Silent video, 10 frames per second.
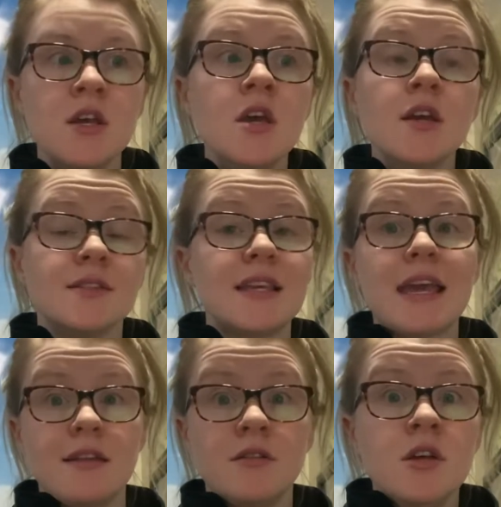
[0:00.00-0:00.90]
because
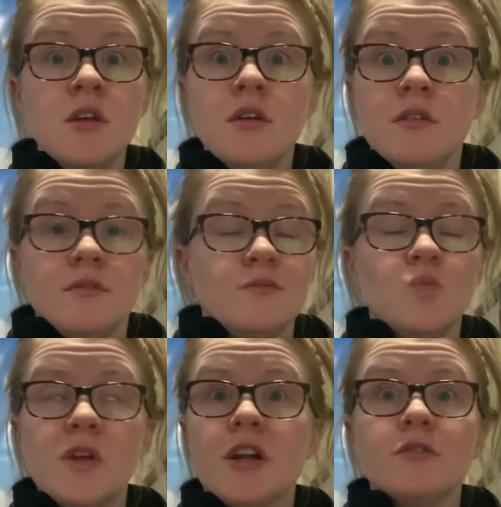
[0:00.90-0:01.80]
again,
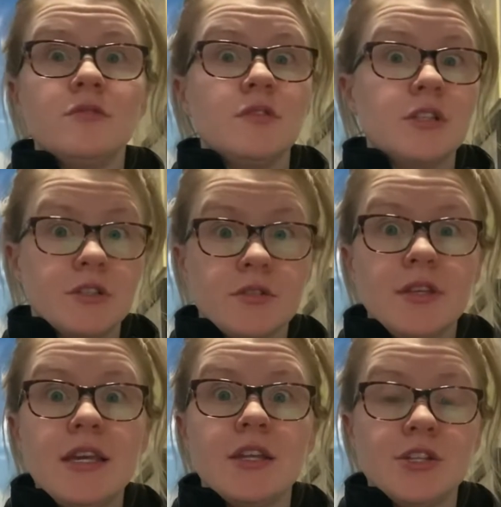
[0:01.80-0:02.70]
we are
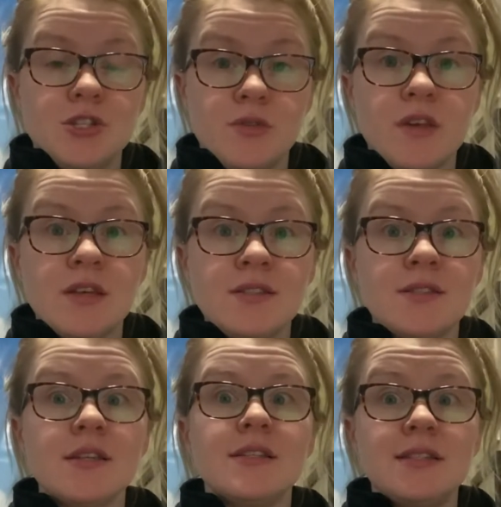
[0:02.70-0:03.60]
literally gonna do
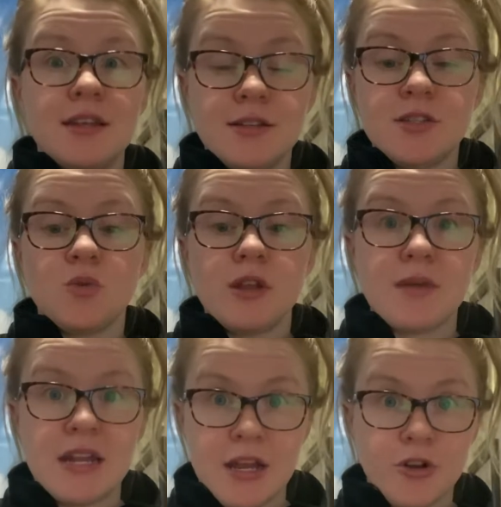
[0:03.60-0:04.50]
this in 10 to 20
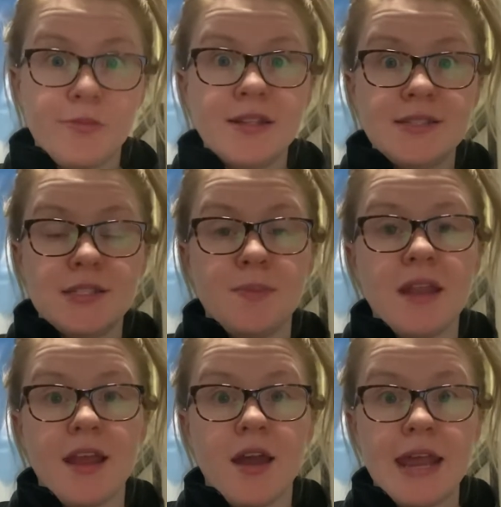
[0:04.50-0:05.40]
minute increments
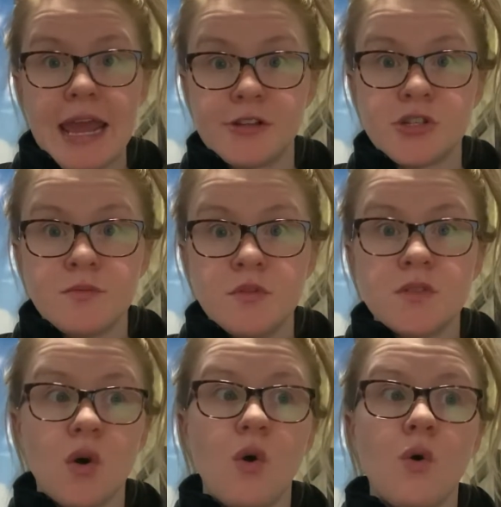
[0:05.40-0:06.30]
depending on age.
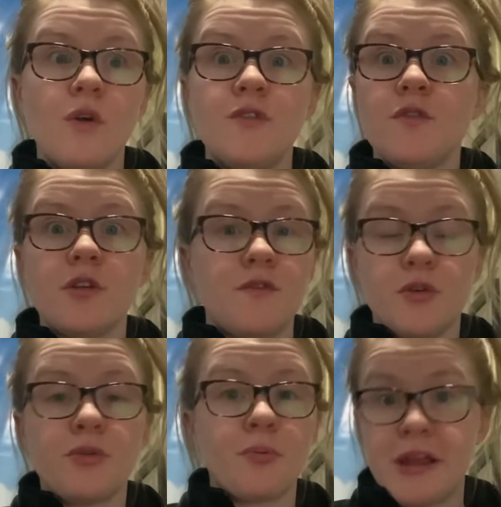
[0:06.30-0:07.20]
So if you're
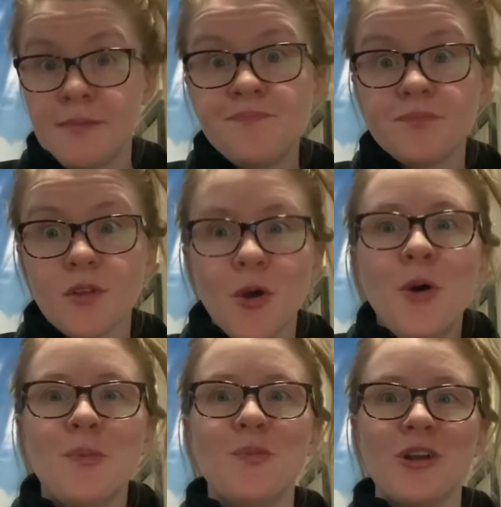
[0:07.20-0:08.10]
3,
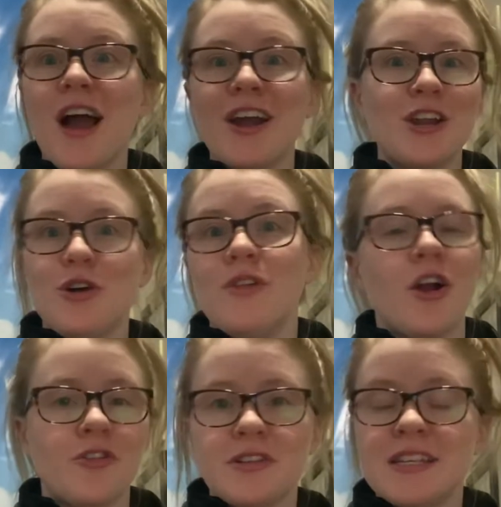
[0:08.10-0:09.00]
we're not going to go
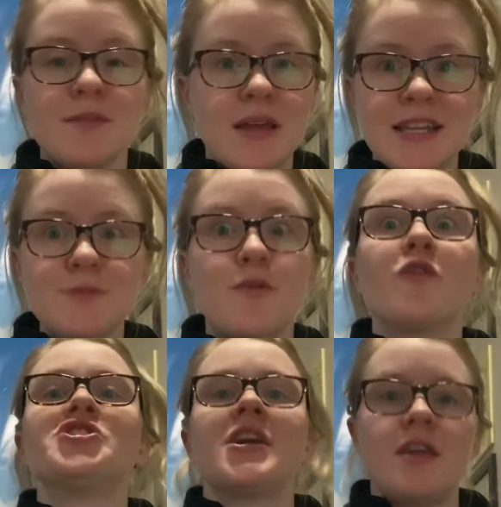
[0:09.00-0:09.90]
longer than 10 minutes
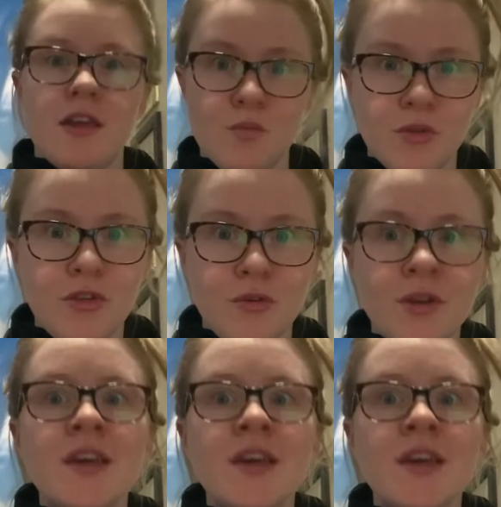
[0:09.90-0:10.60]
before checking in with you.